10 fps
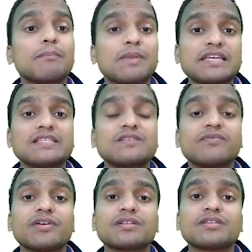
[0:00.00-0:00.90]
place
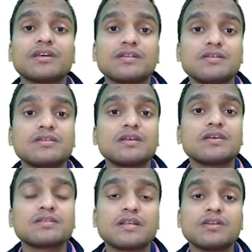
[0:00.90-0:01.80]
where there is
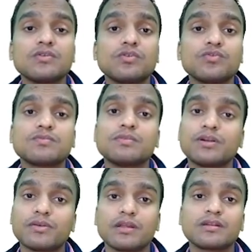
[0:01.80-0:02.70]
cellulose
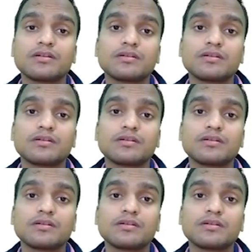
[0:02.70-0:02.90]
material,